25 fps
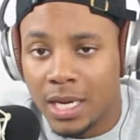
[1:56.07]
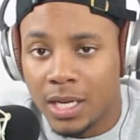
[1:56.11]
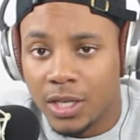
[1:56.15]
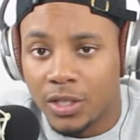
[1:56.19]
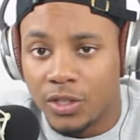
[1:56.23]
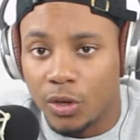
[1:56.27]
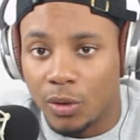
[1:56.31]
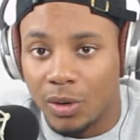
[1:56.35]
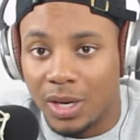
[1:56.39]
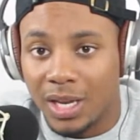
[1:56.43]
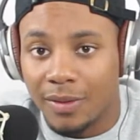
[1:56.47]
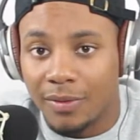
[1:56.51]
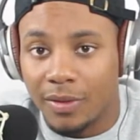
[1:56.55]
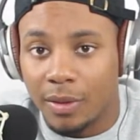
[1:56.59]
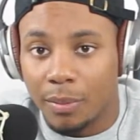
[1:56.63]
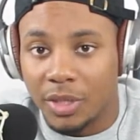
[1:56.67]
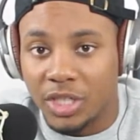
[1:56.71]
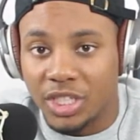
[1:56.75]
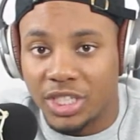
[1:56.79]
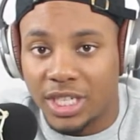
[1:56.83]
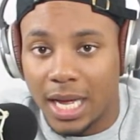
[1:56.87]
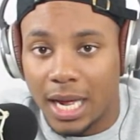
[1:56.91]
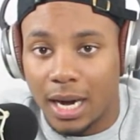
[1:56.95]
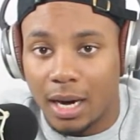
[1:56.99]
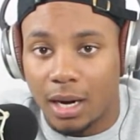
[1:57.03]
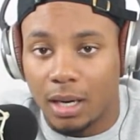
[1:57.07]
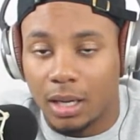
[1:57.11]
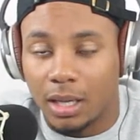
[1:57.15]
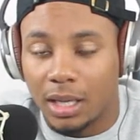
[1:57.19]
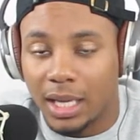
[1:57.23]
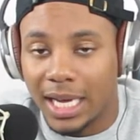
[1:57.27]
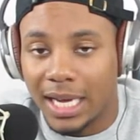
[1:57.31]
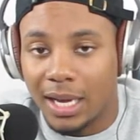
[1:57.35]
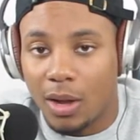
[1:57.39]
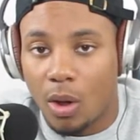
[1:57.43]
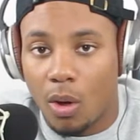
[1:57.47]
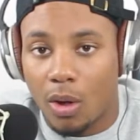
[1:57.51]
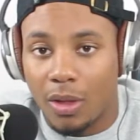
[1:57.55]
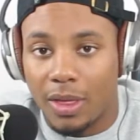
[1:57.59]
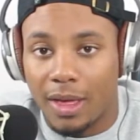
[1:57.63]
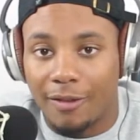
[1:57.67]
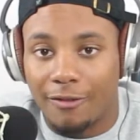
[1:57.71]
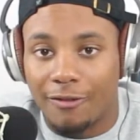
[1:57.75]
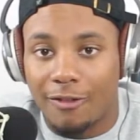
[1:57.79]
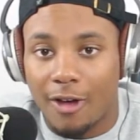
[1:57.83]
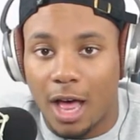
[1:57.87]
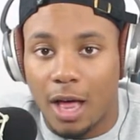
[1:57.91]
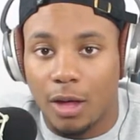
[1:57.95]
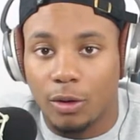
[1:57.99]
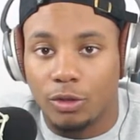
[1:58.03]
So give them a shout out, a like, all that,
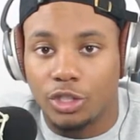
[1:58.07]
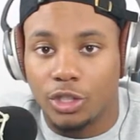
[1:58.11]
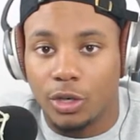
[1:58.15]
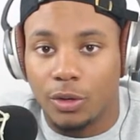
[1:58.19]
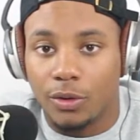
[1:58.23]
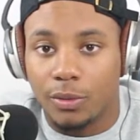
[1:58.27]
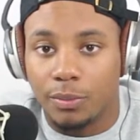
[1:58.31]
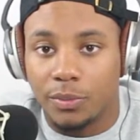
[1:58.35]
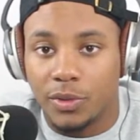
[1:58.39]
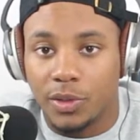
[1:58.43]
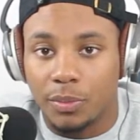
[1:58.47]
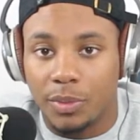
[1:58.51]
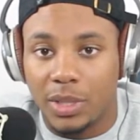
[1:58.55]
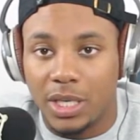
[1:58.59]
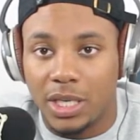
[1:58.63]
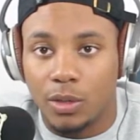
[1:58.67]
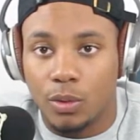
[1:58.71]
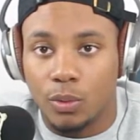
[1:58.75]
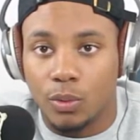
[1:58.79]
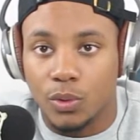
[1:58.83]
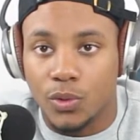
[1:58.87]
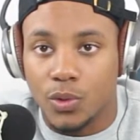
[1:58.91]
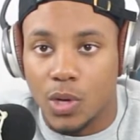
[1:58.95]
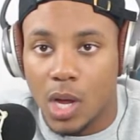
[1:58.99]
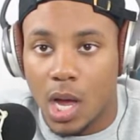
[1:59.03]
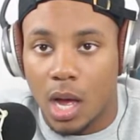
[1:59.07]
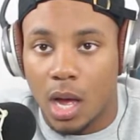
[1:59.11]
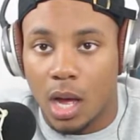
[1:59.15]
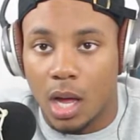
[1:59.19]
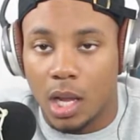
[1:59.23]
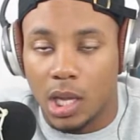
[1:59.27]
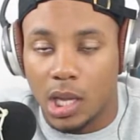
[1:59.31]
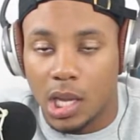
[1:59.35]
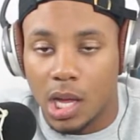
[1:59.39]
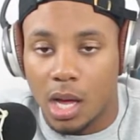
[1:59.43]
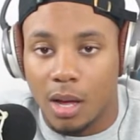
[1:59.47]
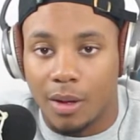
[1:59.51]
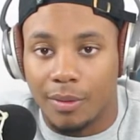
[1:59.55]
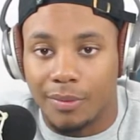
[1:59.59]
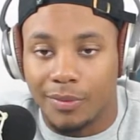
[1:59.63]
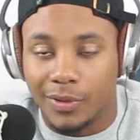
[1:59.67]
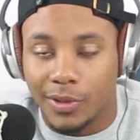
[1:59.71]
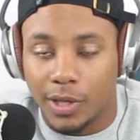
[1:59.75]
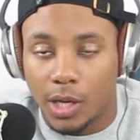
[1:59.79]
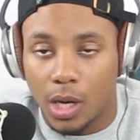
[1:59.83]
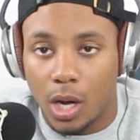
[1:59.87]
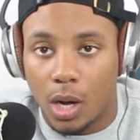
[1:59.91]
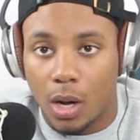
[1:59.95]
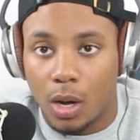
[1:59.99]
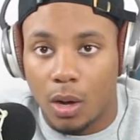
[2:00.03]
follow, show them some Eagles
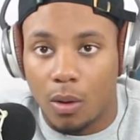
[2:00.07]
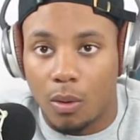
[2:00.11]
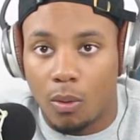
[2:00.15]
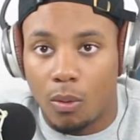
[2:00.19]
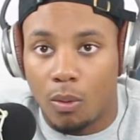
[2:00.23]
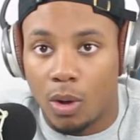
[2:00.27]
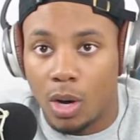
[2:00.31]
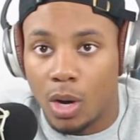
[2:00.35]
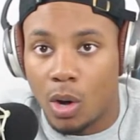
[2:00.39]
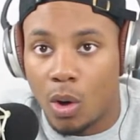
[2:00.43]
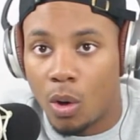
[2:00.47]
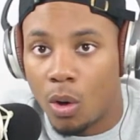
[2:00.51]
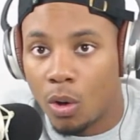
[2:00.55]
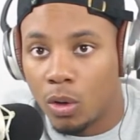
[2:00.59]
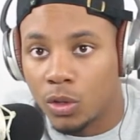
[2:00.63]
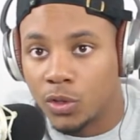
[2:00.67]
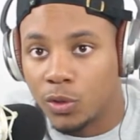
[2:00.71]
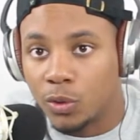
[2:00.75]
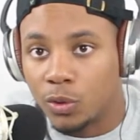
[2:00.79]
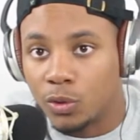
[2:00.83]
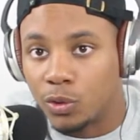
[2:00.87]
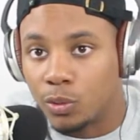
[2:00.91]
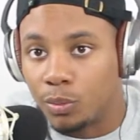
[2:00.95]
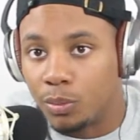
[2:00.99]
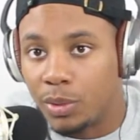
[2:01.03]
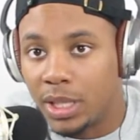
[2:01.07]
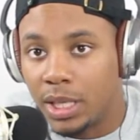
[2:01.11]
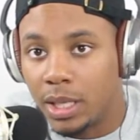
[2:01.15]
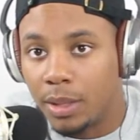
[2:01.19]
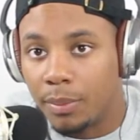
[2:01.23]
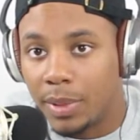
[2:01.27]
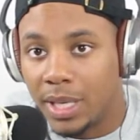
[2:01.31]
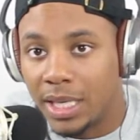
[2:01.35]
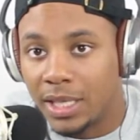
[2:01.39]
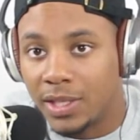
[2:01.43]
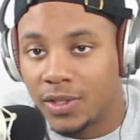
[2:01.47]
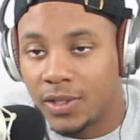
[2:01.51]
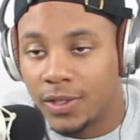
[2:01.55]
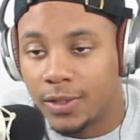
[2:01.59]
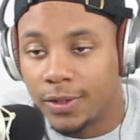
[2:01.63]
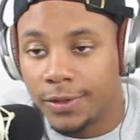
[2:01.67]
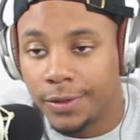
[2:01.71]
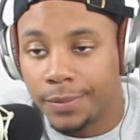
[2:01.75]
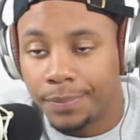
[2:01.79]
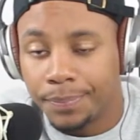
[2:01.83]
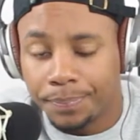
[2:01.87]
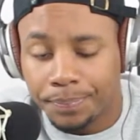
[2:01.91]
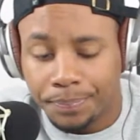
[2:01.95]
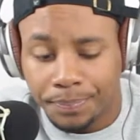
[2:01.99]
love on all social media bases.